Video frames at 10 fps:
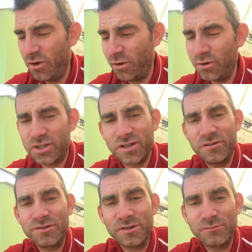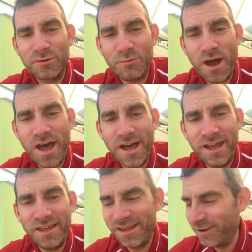All children will wear
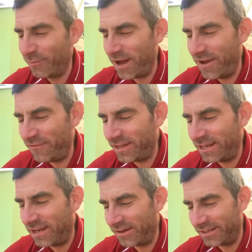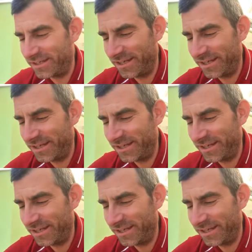whatever they like.